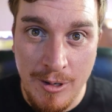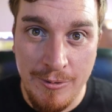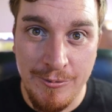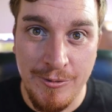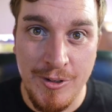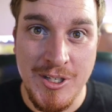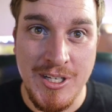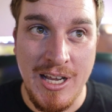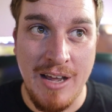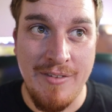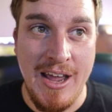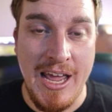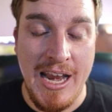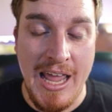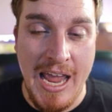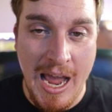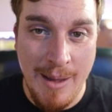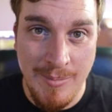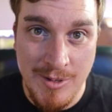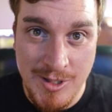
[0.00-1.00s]
puffers, I've
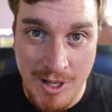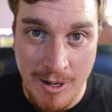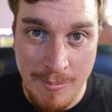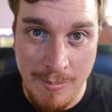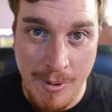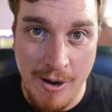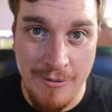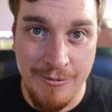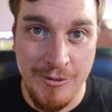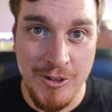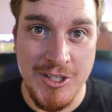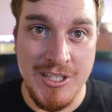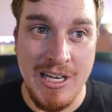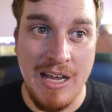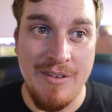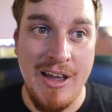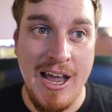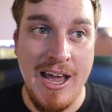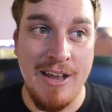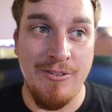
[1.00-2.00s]
had Amazon puffers,
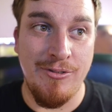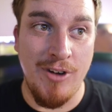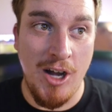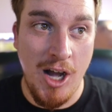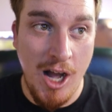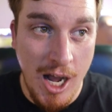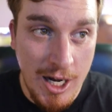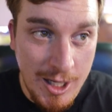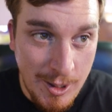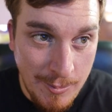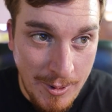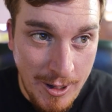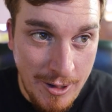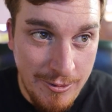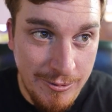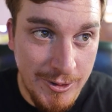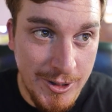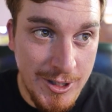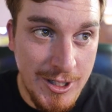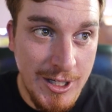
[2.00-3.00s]
I've had Fahaka
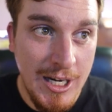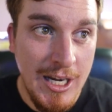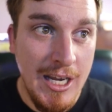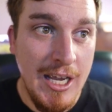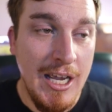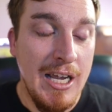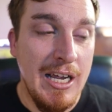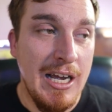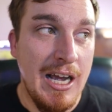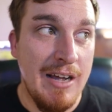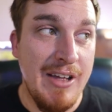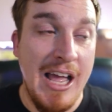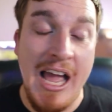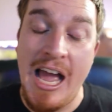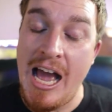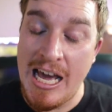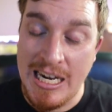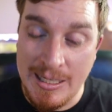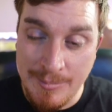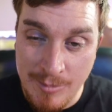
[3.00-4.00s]
puffer, I've
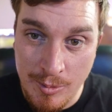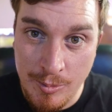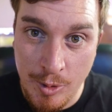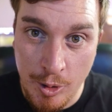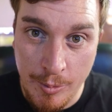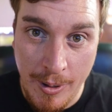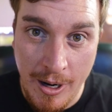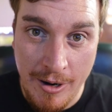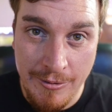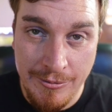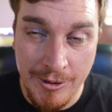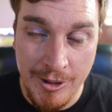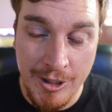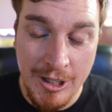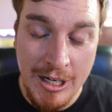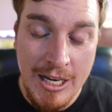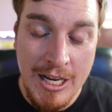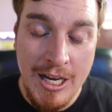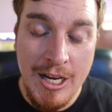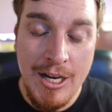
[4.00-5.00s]
had a Mbu
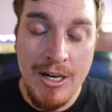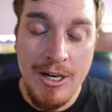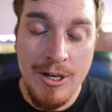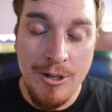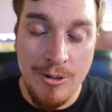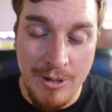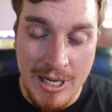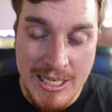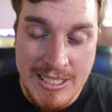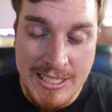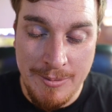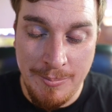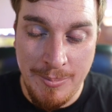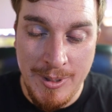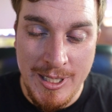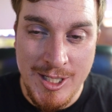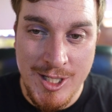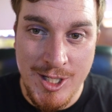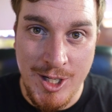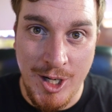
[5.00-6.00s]
Puffer. Rest in
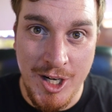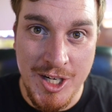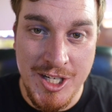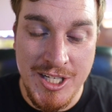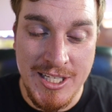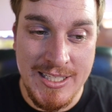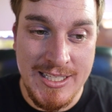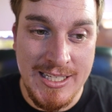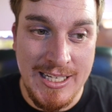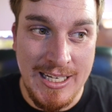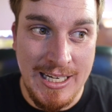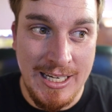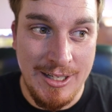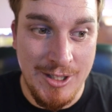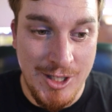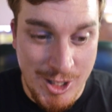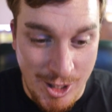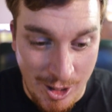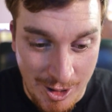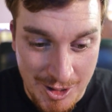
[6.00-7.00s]
peace, Sergeant.
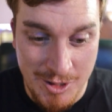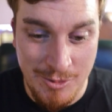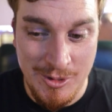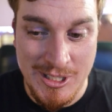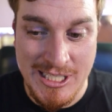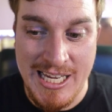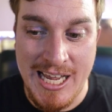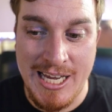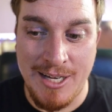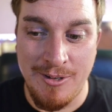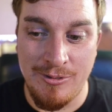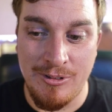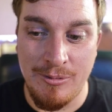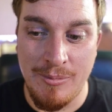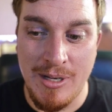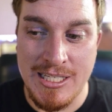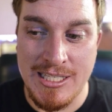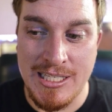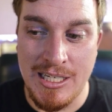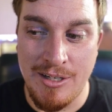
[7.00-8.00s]
Sergeant was taken
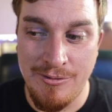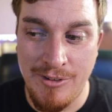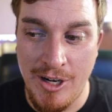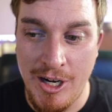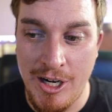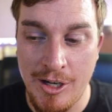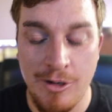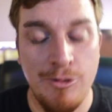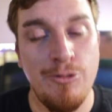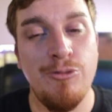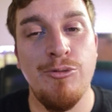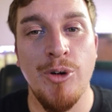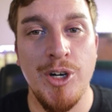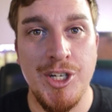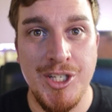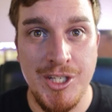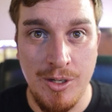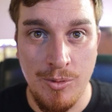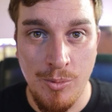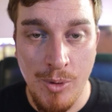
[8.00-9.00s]
from us in a very
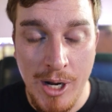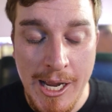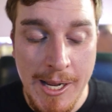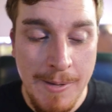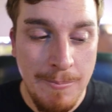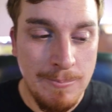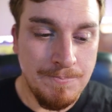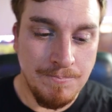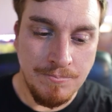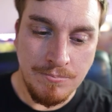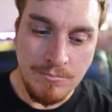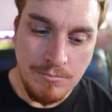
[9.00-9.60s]
unfortunate way.